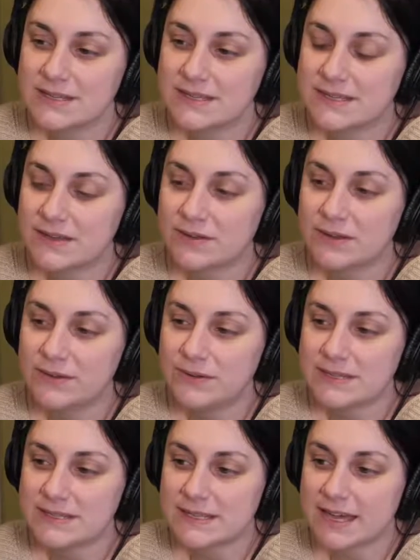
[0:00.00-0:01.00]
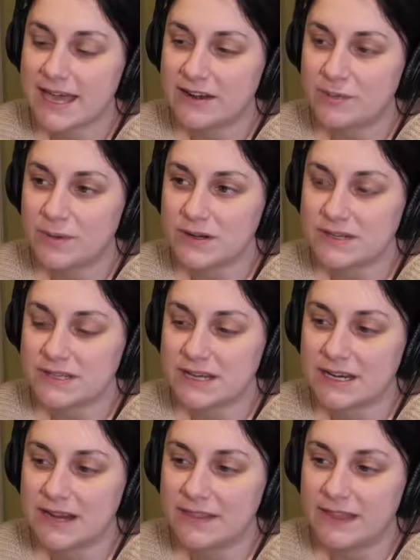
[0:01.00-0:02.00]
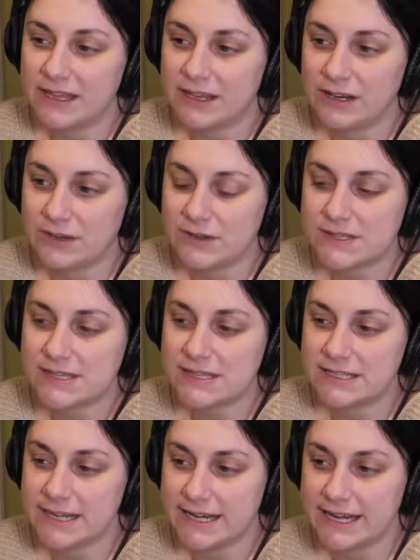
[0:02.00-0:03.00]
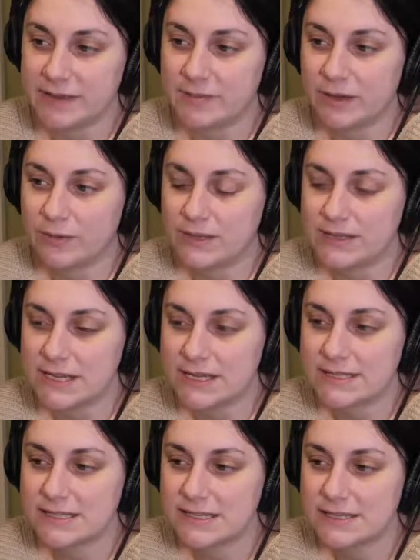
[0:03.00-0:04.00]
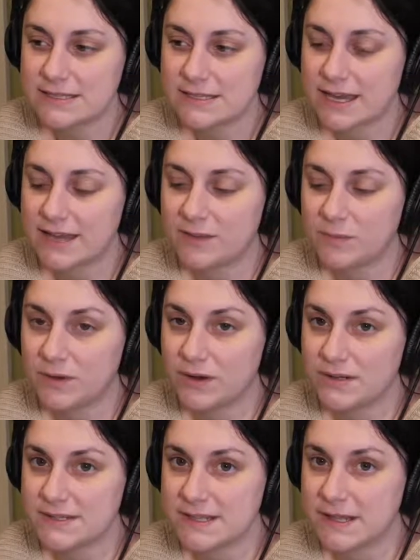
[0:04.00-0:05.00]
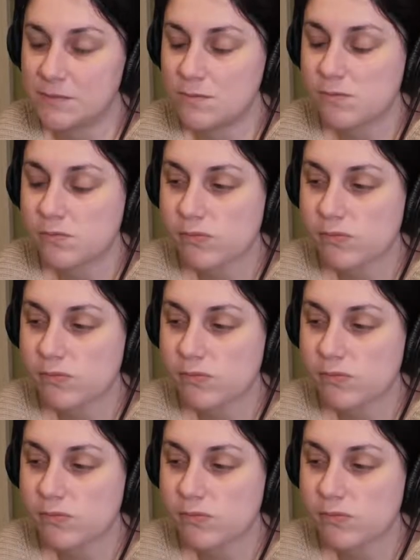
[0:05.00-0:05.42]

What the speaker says: So Luke is the kind of person, and I think you see the dynamic with us. He is the kind of person